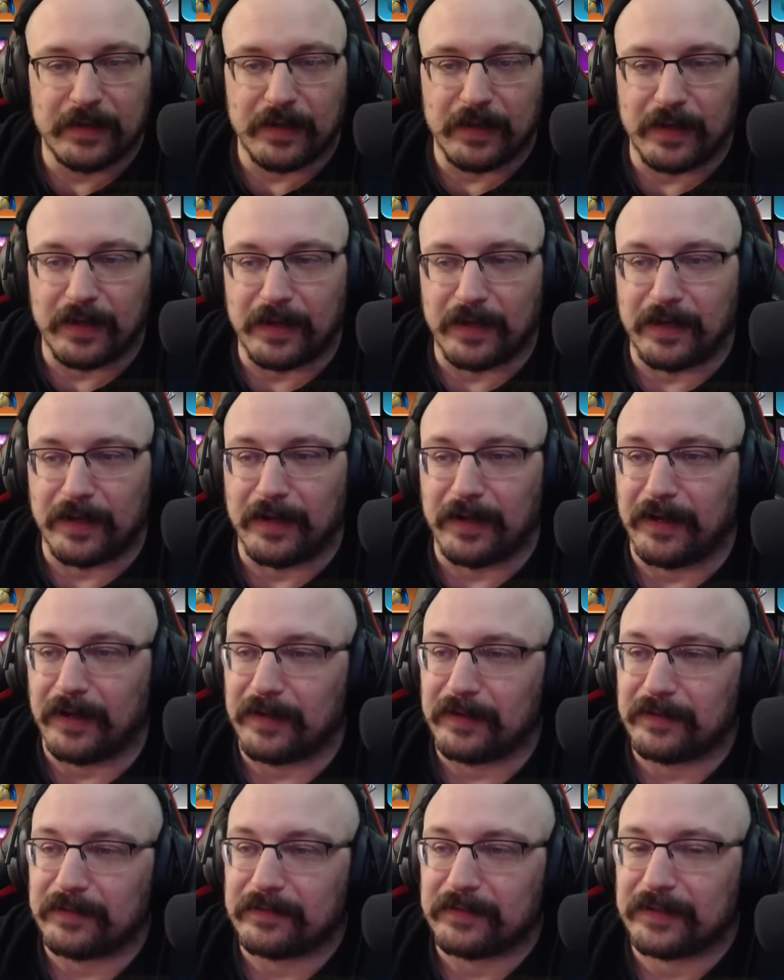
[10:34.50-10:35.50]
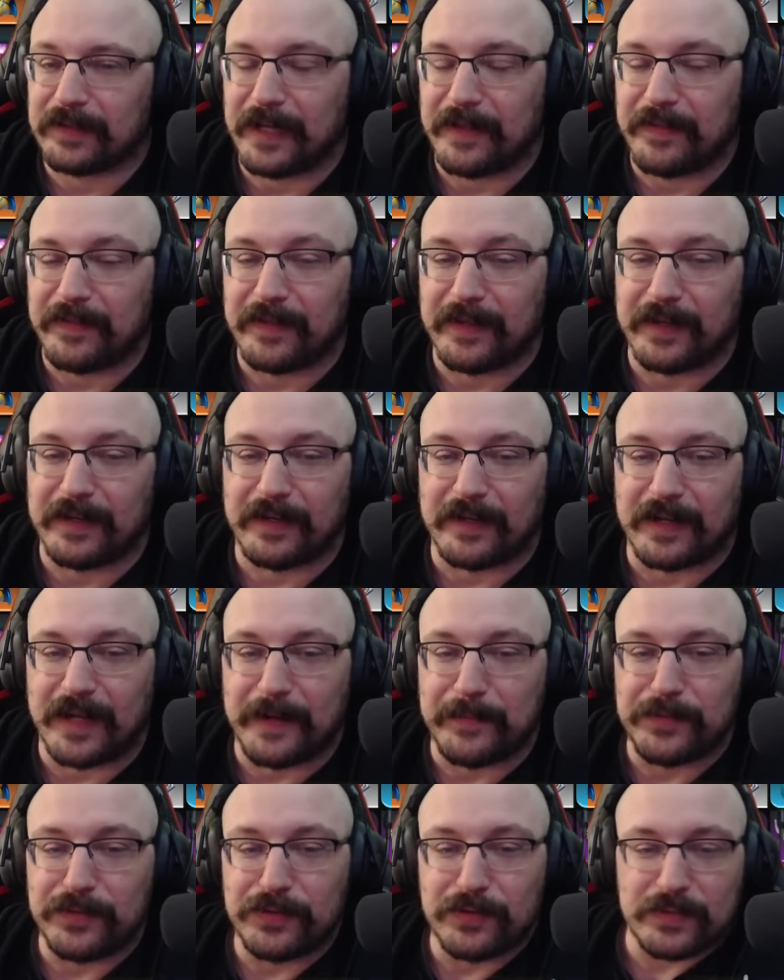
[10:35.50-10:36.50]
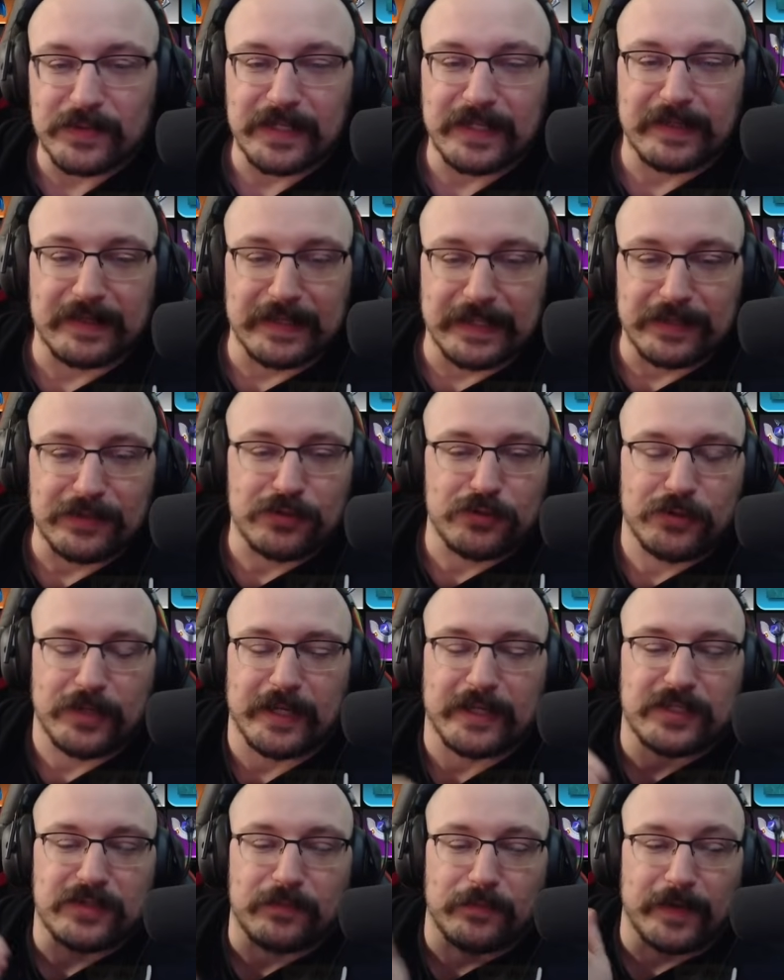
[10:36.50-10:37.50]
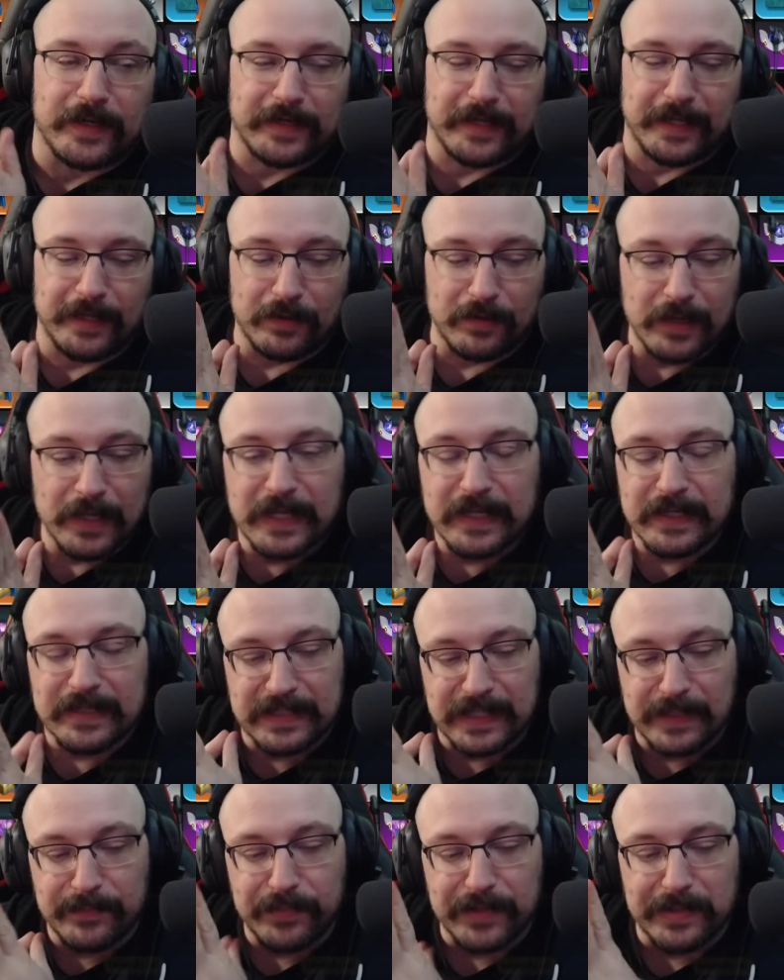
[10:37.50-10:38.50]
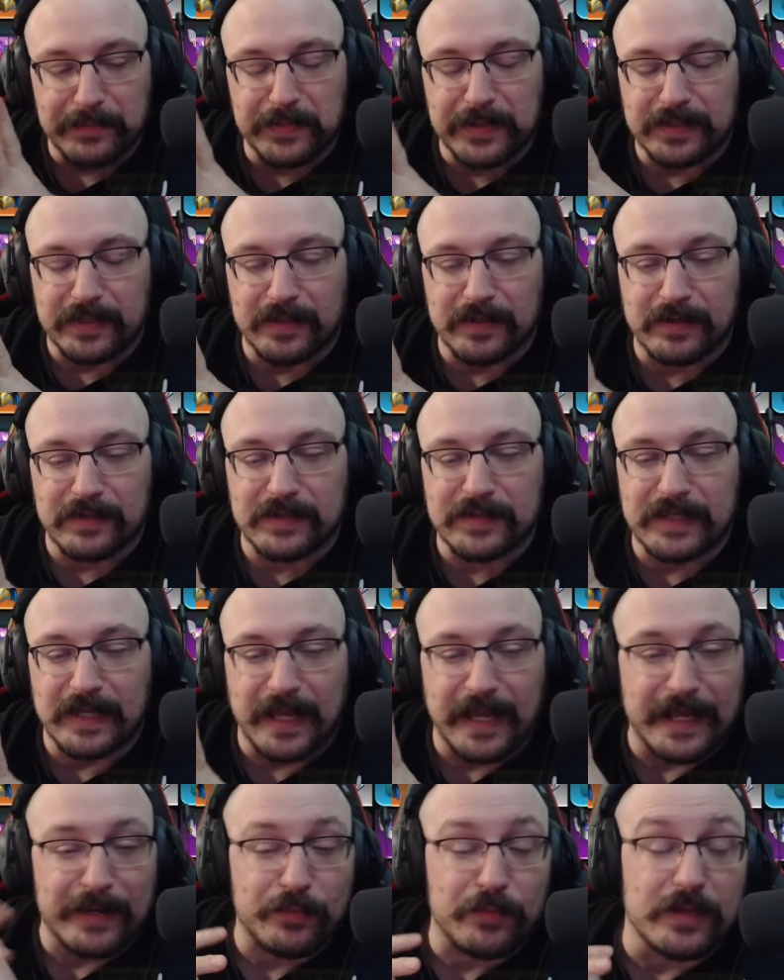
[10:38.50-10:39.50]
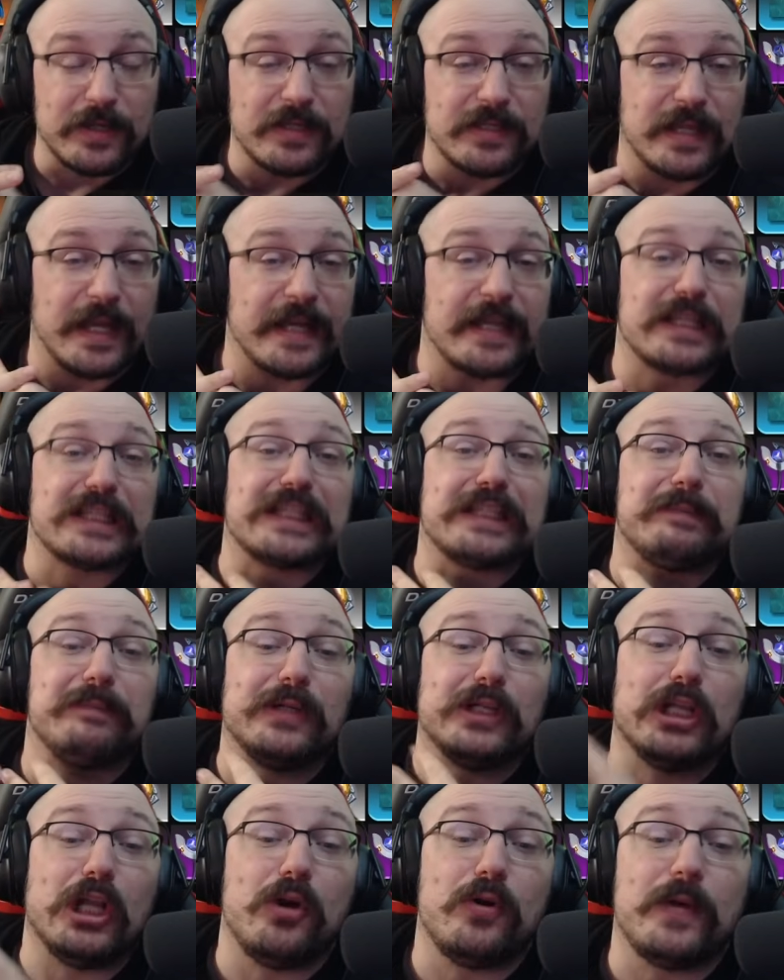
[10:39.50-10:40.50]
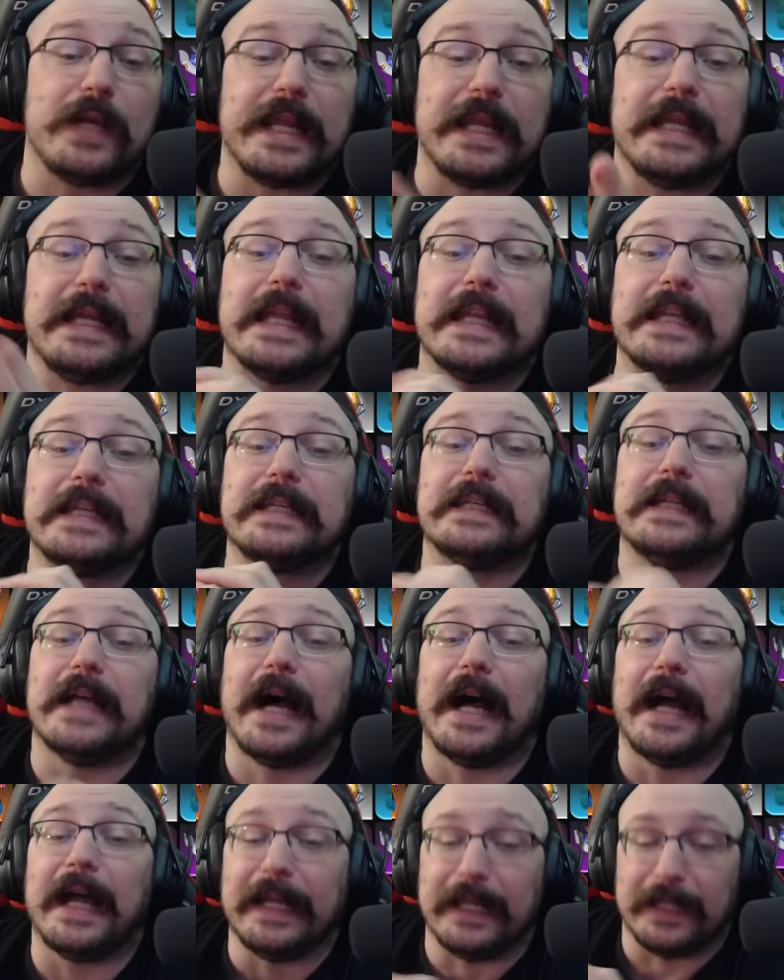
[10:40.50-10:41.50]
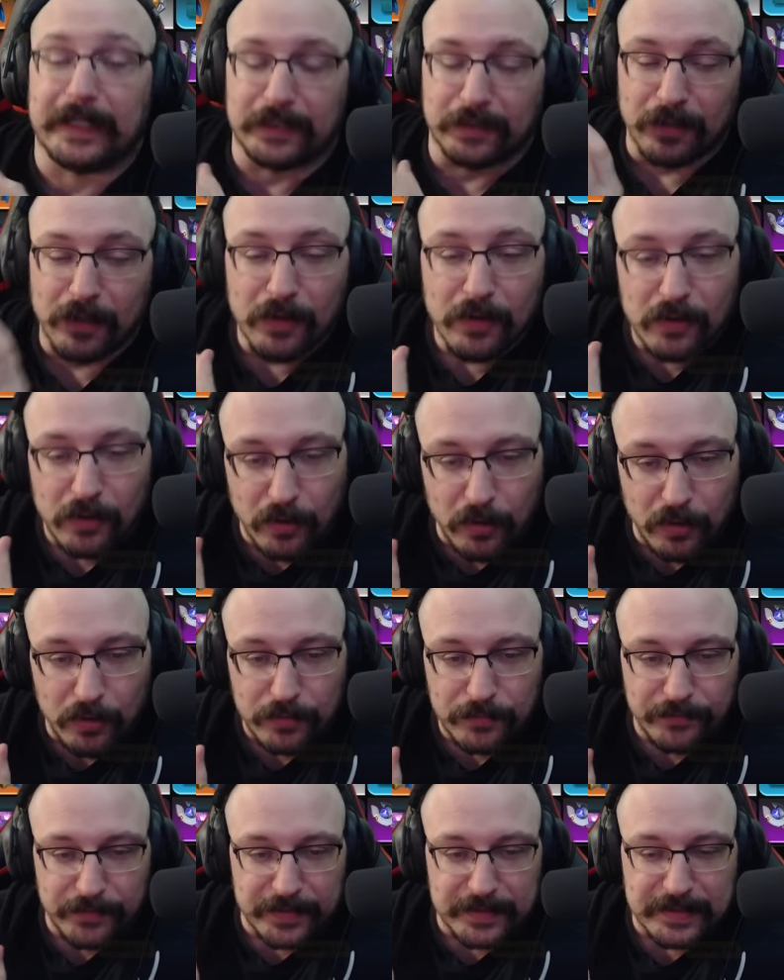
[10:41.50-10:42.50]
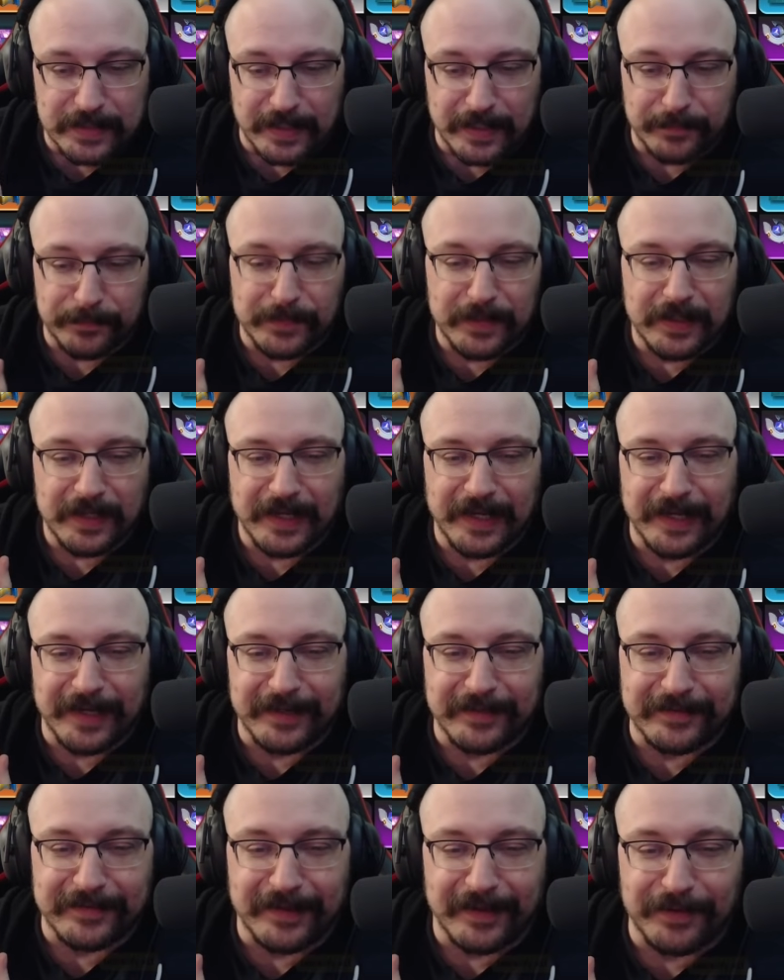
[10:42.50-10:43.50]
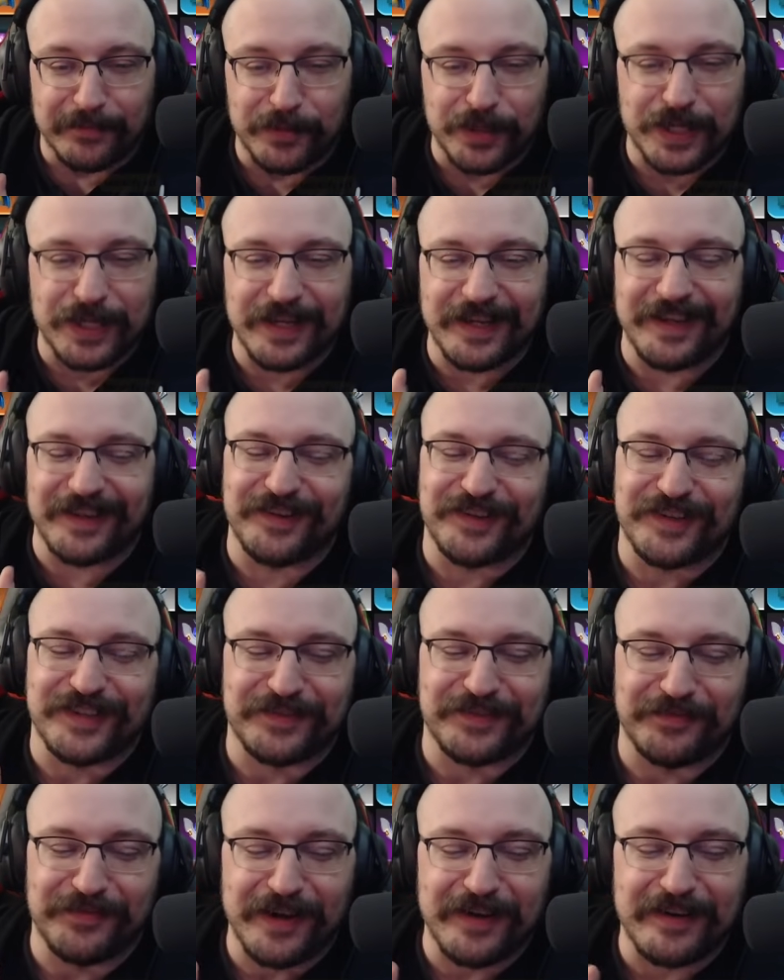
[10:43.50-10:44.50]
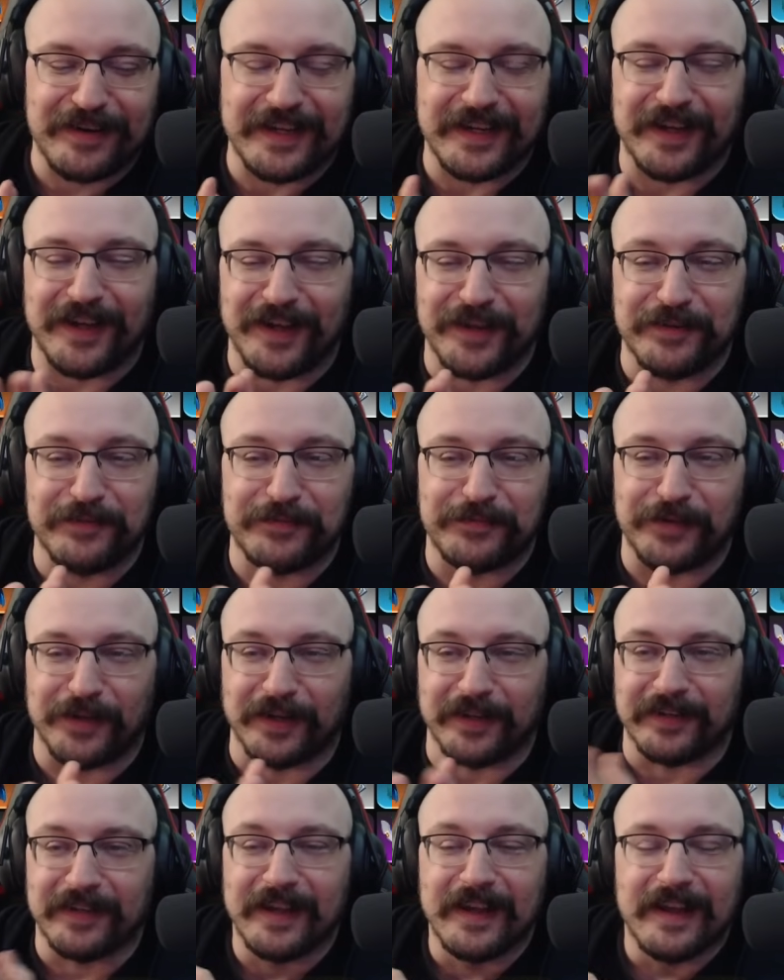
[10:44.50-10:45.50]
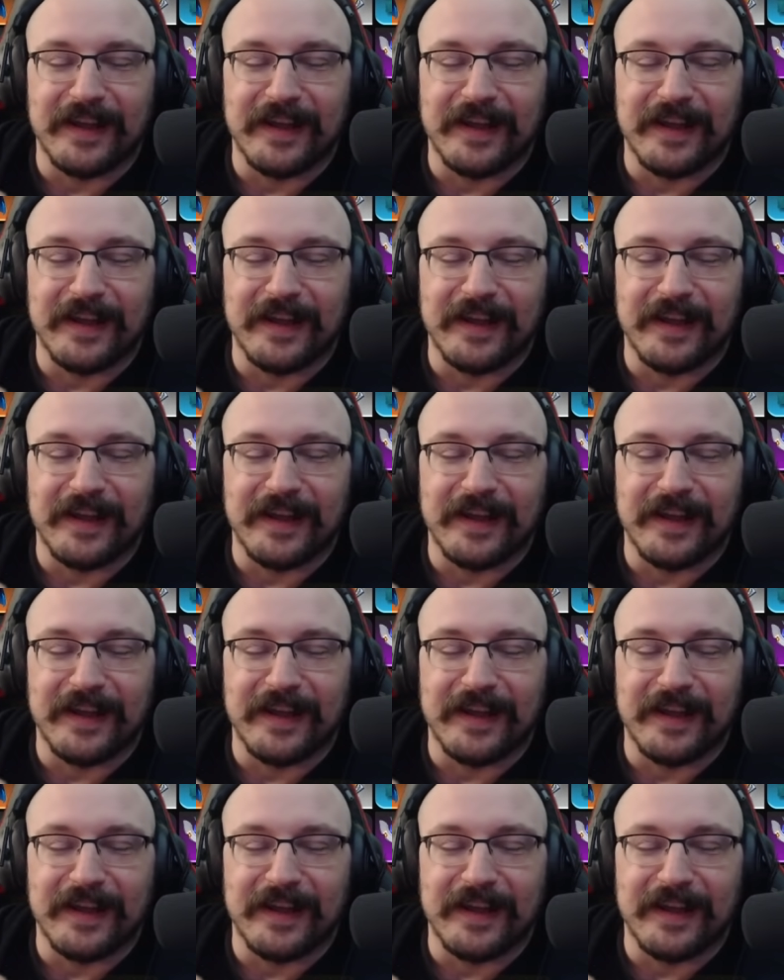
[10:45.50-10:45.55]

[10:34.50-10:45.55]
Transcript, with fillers: Uh, and then I'm using this chest right now simply because I was exploding and dying all of the time. And uh, it was very unfun.